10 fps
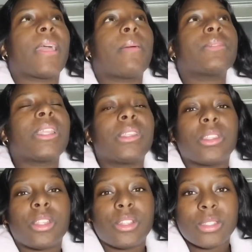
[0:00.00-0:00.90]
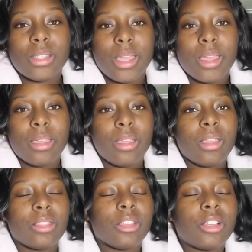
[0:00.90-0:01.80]
I'm telling the nurse that.
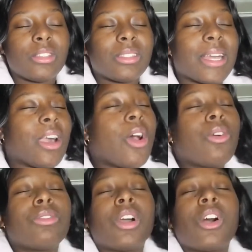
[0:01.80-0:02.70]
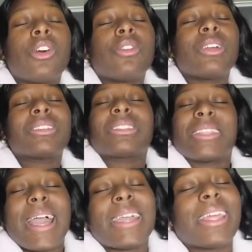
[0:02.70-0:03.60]
The nurse like, oh no, it's
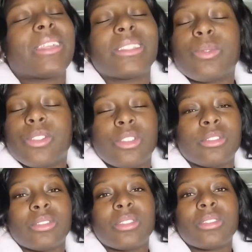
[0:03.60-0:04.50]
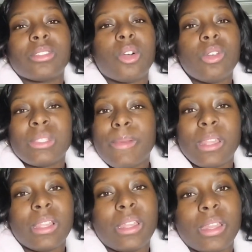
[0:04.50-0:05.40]
not. They don't switch nurses. This is always
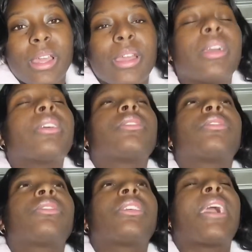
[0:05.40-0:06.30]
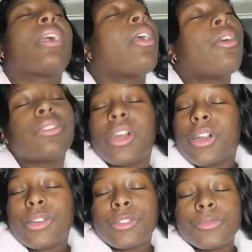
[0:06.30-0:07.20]
Hispanic lady now. She like, oh
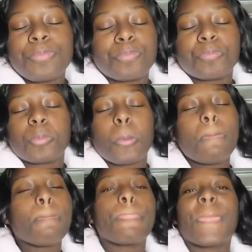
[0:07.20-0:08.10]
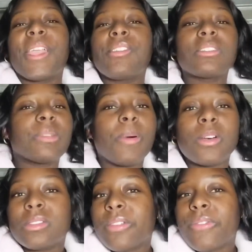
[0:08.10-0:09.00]
no, you're
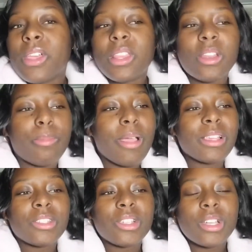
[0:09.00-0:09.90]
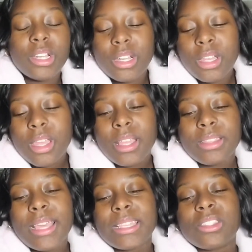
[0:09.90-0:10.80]
supposed to feel a little pressure.
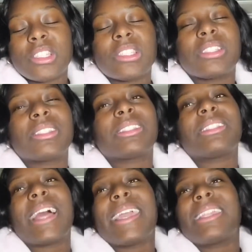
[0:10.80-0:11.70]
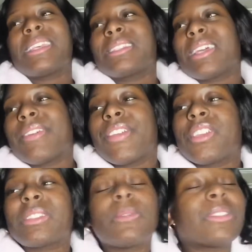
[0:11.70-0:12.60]
That's just the slightness of it.
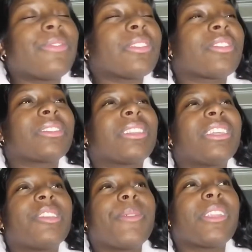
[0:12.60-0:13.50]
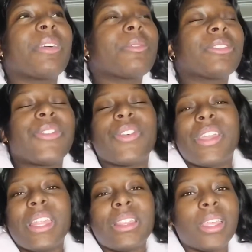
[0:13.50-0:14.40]
You're supposed to feel just a little bit. You're not supposed to feel
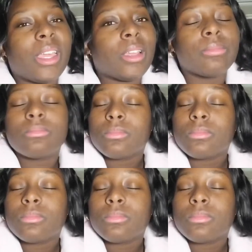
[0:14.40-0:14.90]
anything.